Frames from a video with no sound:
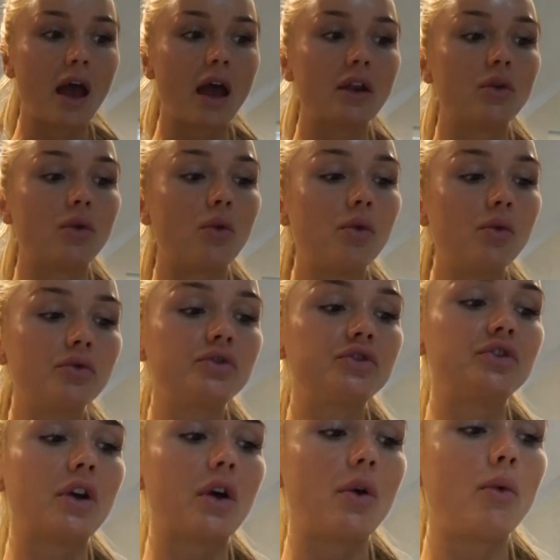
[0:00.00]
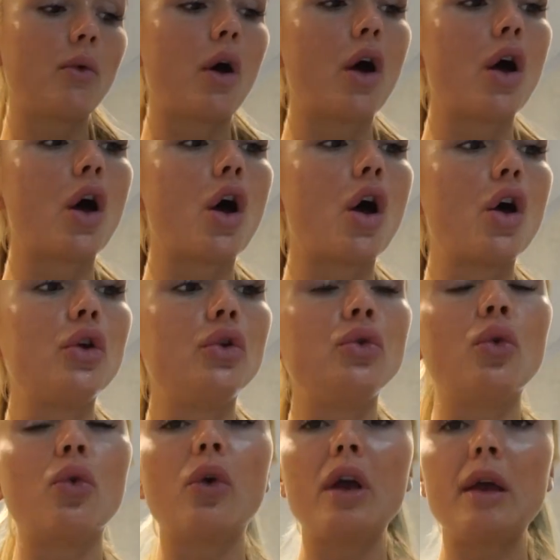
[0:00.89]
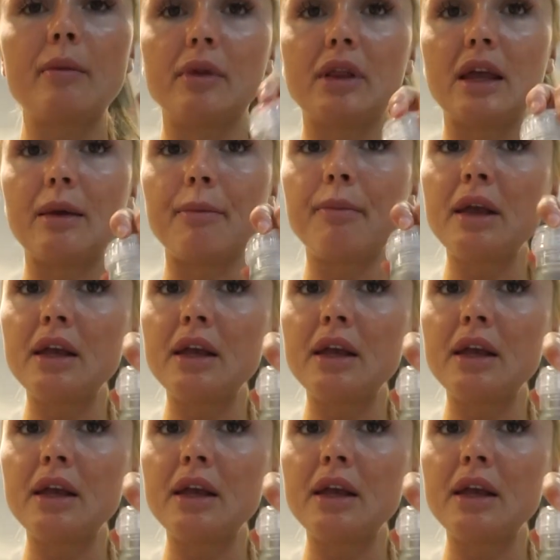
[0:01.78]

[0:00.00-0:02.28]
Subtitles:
and also your Himalayan